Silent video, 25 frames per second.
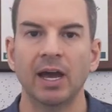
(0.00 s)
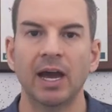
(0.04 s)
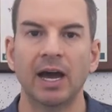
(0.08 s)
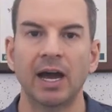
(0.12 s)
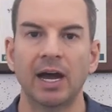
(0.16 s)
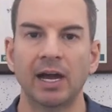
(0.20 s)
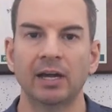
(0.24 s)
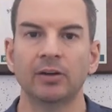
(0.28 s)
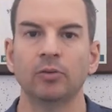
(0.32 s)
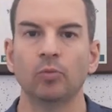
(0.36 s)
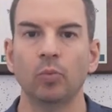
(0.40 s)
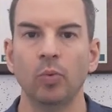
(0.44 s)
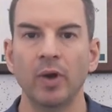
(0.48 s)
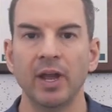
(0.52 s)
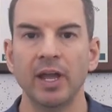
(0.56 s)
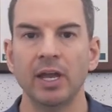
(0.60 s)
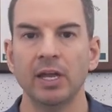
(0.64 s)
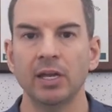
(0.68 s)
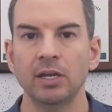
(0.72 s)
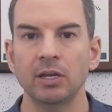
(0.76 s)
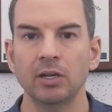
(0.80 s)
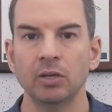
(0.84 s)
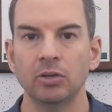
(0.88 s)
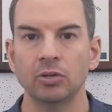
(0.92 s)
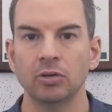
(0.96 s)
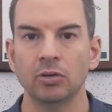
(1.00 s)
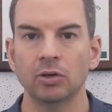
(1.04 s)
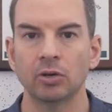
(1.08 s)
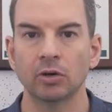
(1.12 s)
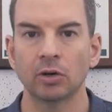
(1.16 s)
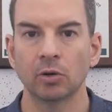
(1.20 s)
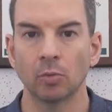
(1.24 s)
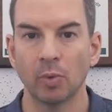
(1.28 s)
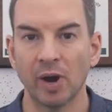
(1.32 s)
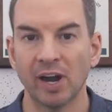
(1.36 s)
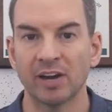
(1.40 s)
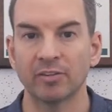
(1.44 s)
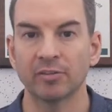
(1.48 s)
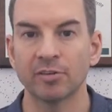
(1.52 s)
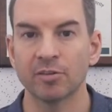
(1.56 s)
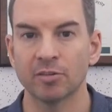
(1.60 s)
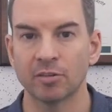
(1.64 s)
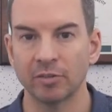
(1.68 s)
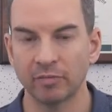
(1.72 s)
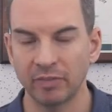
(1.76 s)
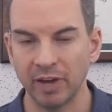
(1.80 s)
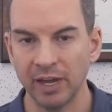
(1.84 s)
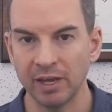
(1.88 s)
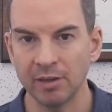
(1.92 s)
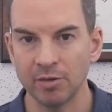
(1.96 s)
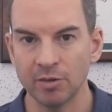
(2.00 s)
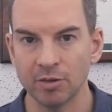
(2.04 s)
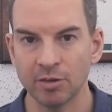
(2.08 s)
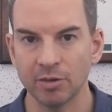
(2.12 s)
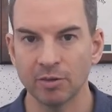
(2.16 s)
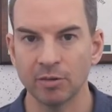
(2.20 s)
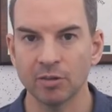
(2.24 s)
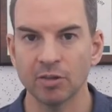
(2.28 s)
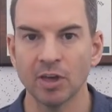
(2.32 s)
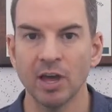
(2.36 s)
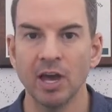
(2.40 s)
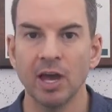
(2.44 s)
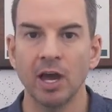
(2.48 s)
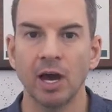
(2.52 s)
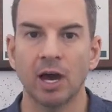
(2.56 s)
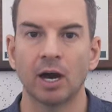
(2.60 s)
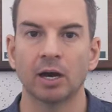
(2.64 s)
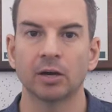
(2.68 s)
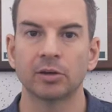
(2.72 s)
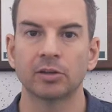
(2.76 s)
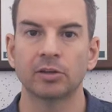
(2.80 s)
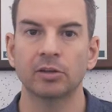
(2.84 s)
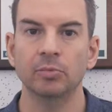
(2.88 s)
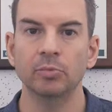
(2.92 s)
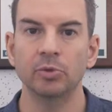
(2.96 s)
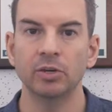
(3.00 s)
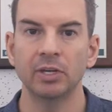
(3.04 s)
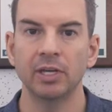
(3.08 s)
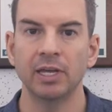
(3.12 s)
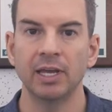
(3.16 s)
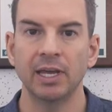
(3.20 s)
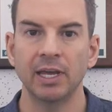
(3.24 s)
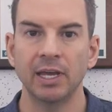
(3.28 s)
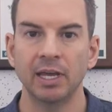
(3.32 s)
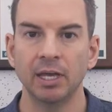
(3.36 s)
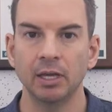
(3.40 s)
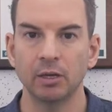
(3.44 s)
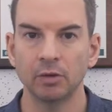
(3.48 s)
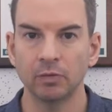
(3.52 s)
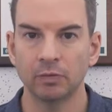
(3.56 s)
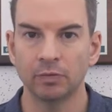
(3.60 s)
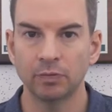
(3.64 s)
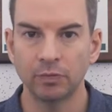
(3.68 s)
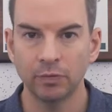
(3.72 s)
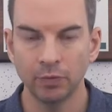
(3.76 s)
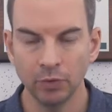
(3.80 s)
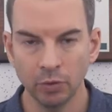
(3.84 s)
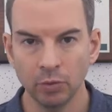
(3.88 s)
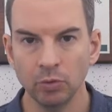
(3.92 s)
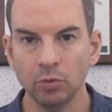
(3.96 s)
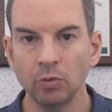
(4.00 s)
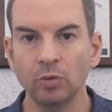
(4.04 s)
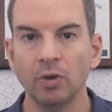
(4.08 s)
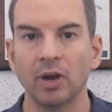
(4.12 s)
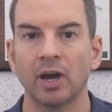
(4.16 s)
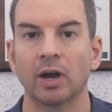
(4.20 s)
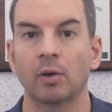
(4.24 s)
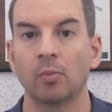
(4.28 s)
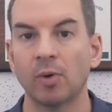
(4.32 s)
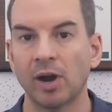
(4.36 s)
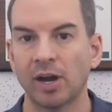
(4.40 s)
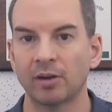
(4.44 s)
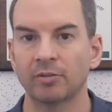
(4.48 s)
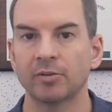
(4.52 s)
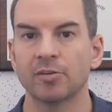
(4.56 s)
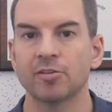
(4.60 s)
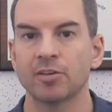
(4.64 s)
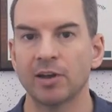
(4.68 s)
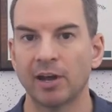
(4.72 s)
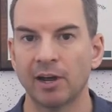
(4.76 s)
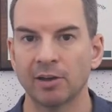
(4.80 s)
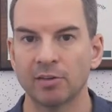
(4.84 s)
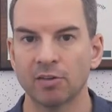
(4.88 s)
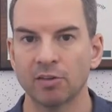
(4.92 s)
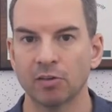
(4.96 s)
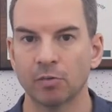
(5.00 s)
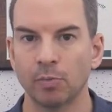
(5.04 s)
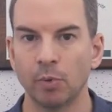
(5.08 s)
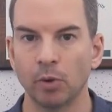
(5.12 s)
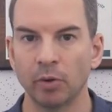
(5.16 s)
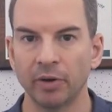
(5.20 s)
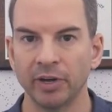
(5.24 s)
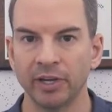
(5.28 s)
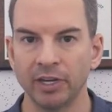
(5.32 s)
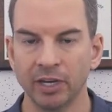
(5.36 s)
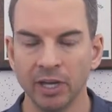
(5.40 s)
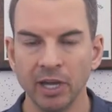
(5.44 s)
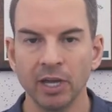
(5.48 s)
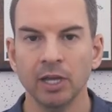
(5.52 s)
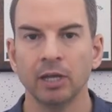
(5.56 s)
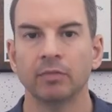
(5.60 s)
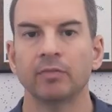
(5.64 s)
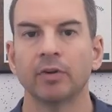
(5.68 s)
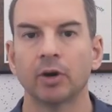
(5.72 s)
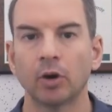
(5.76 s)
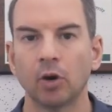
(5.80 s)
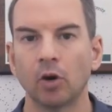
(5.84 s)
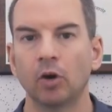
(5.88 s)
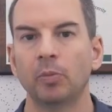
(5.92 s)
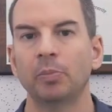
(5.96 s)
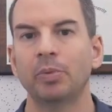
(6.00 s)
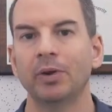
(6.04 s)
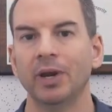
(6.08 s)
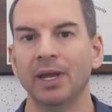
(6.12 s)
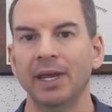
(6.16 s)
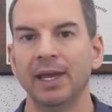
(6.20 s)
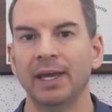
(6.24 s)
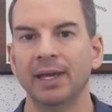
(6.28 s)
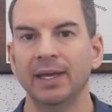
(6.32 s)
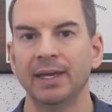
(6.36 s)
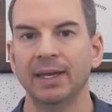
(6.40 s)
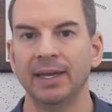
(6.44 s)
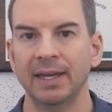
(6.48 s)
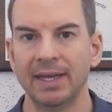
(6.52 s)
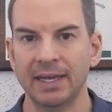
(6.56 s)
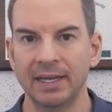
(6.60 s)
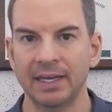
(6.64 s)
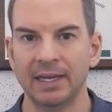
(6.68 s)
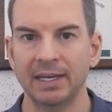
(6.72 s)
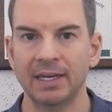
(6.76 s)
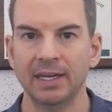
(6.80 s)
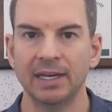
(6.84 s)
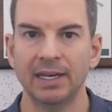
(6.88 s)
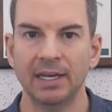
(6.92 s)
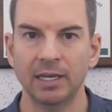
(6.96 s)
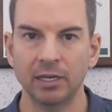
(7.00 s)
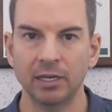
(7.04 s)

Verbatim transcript: And when your wireless devices are communicating through a wireless access point, they are operating in